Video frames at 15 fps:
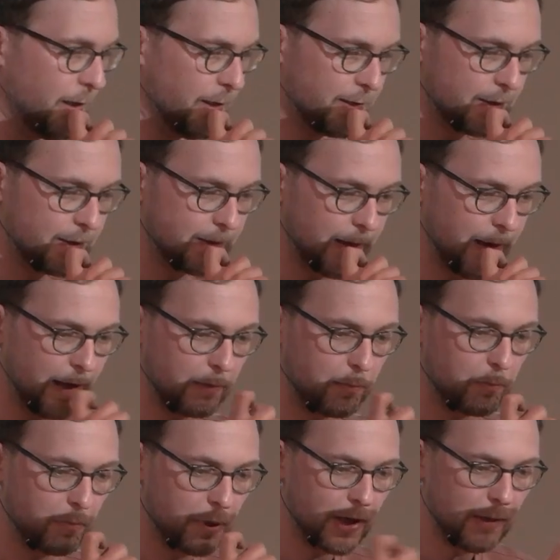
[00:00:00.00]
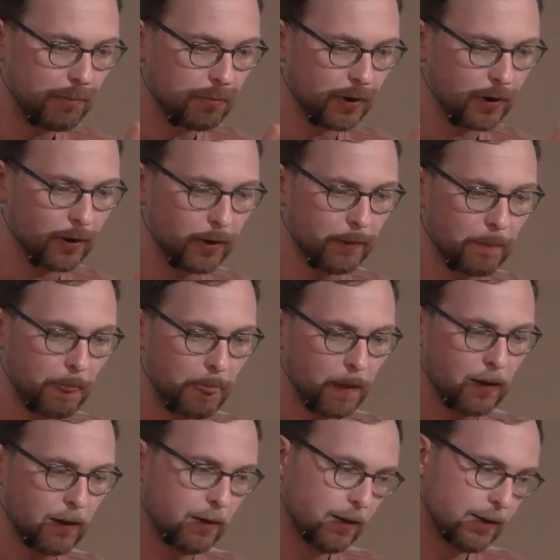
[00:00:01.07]
is that people,
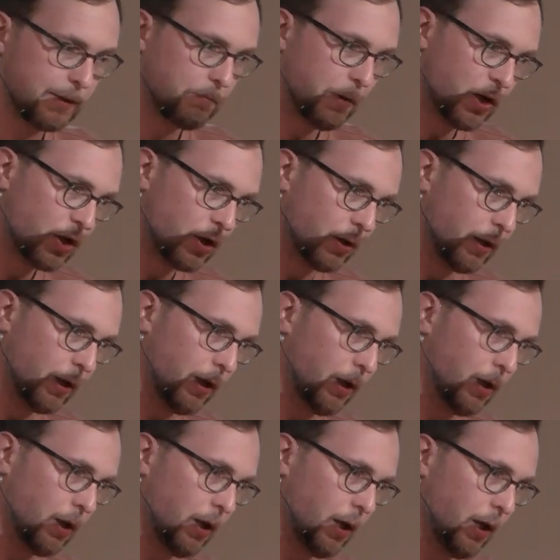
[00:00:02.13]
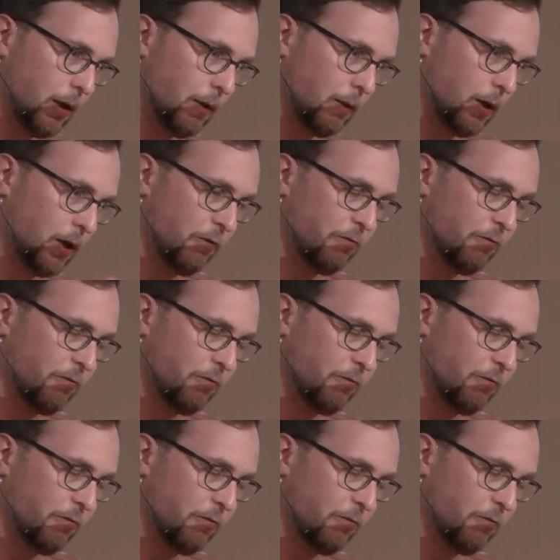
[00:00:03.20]
especially in the